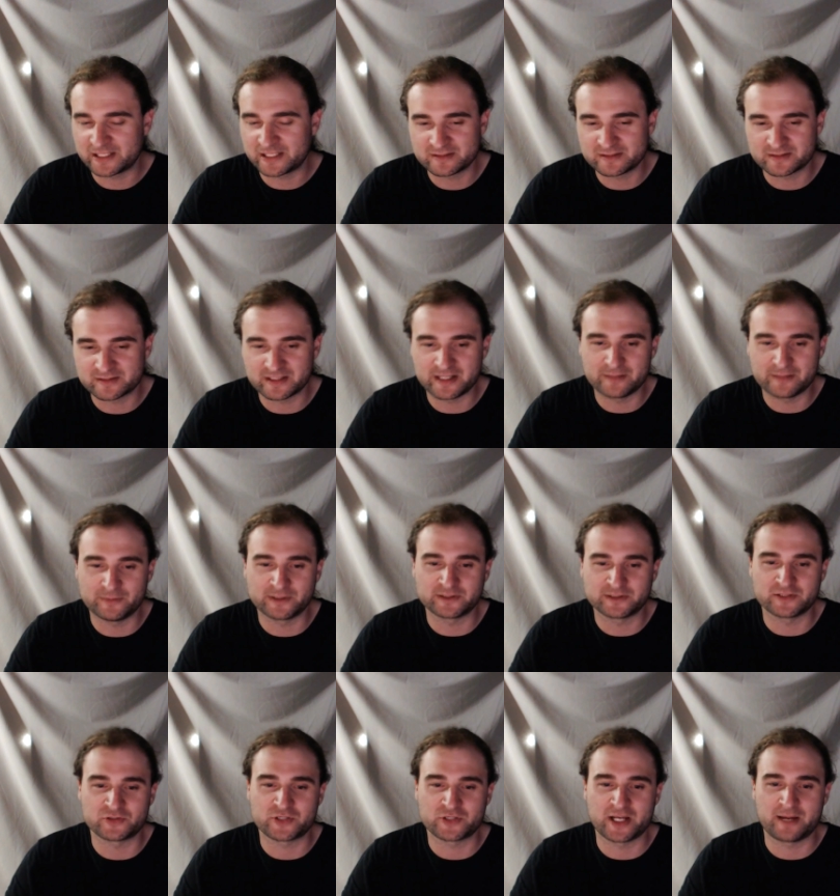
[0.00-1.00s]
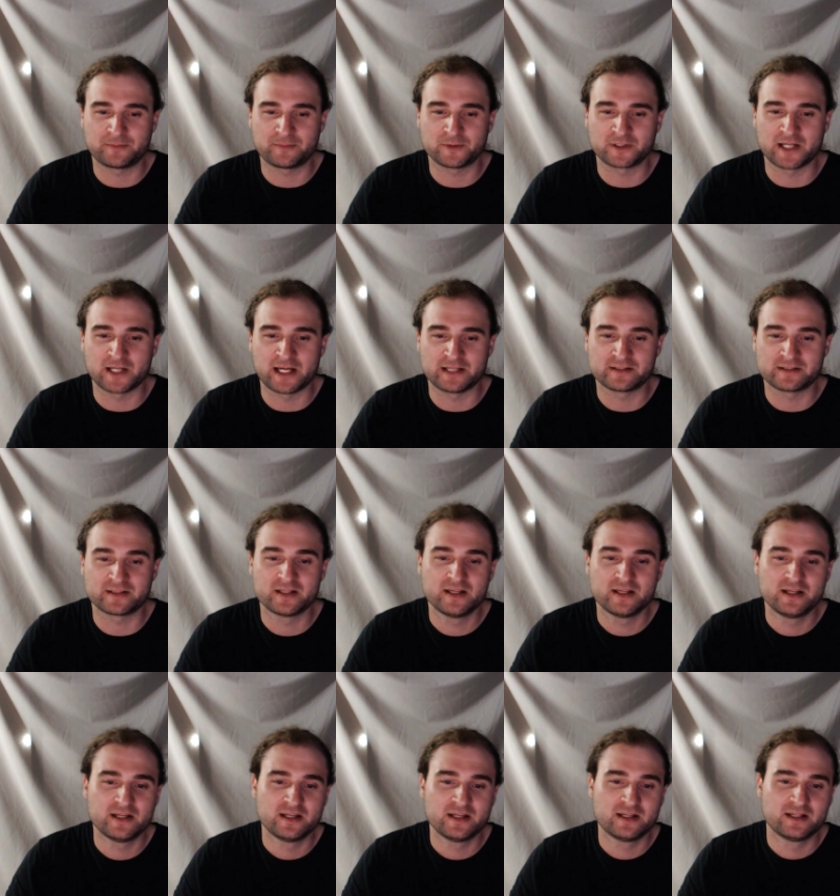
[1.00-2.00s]
I can say about this chapter, guys.
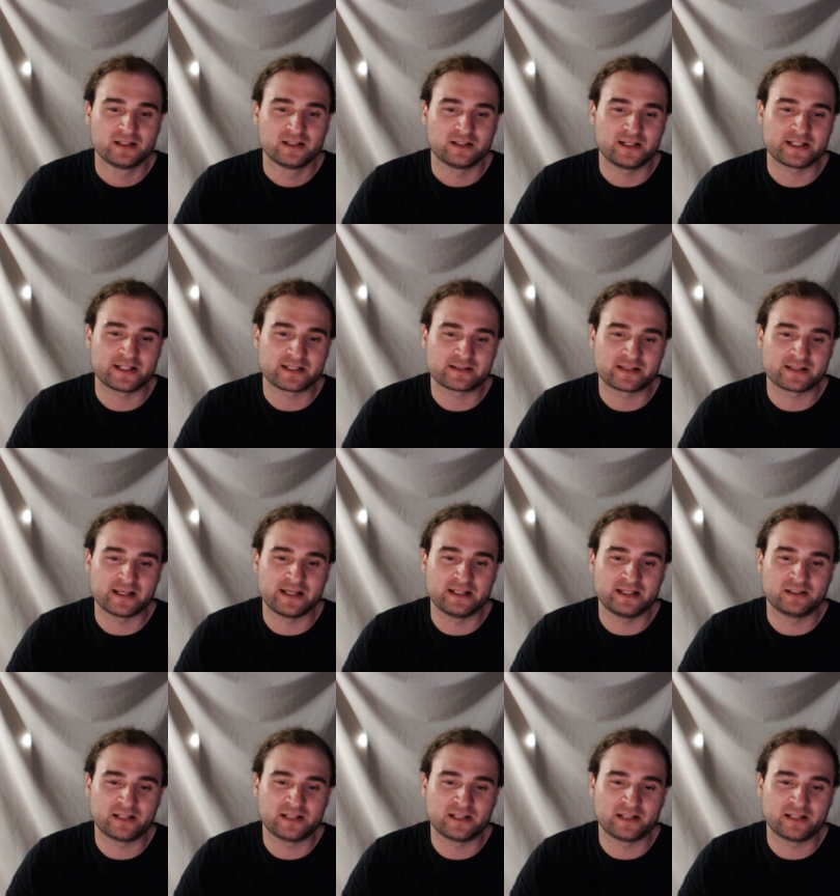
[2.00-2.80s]
Like I say,